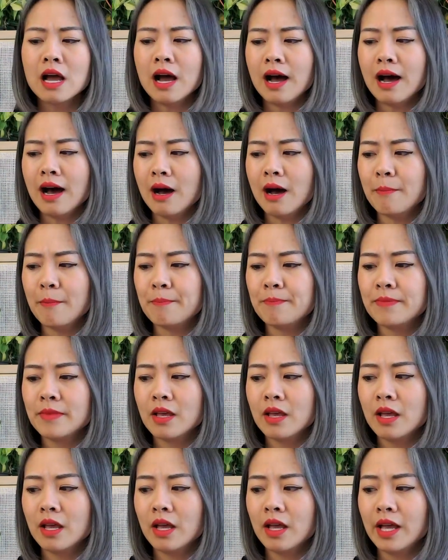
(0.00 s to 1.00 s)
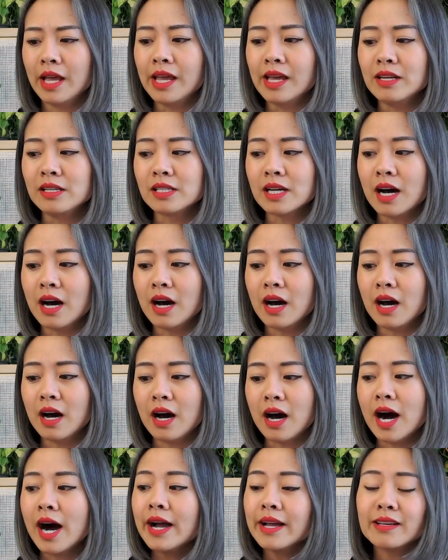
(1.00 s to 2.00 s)
And
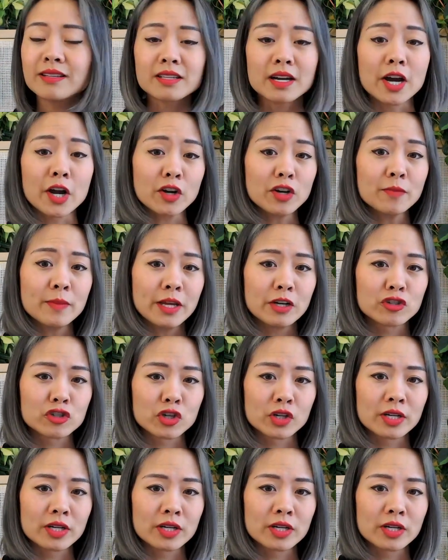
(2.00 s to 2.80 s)
I, as a hiring manager,